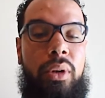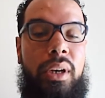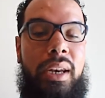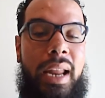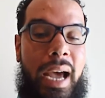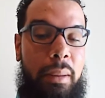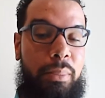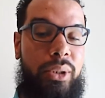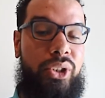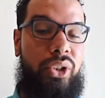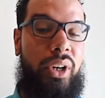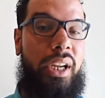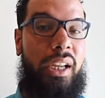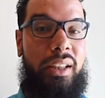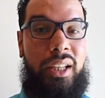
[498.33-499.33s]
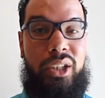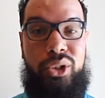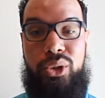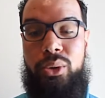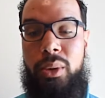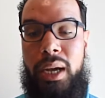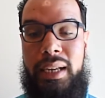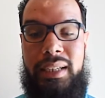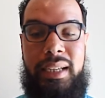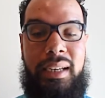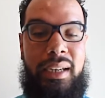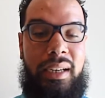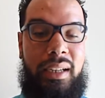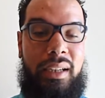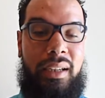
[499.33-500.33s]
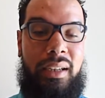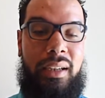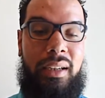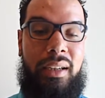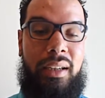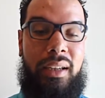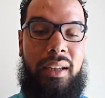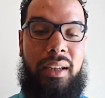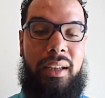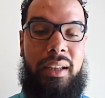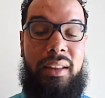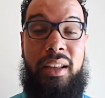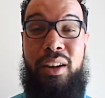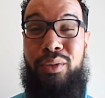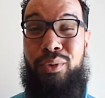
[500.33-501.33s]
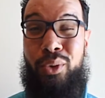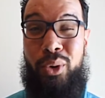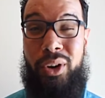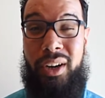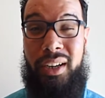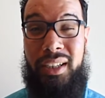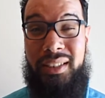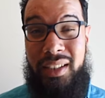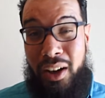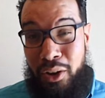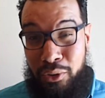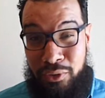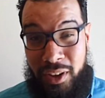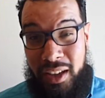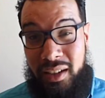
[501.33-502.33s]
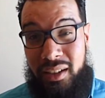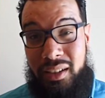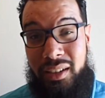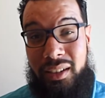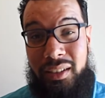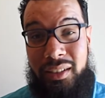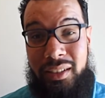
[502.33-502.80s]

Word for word: not portraying their true identity. Therefore, it's all fake.